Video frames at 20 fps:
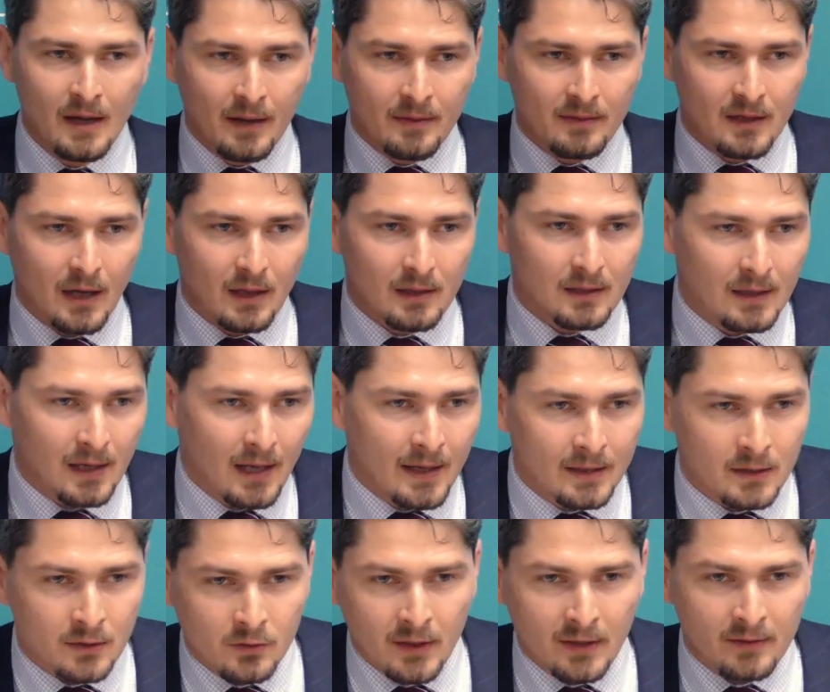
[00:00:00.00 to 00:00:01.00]
and the
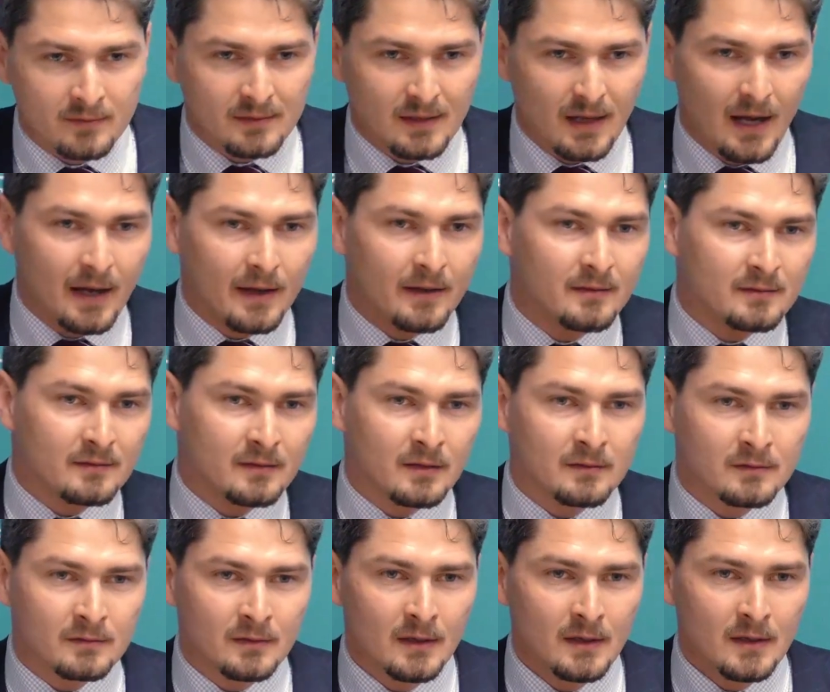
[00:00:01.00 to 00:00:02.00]
Al-Qaeda-esque
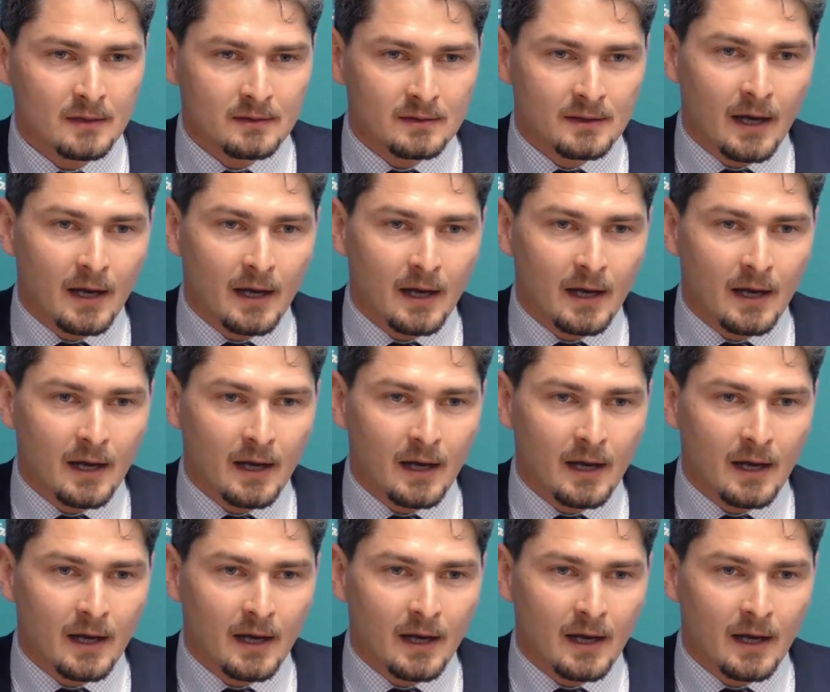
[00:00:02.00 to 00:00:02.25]
ISIS,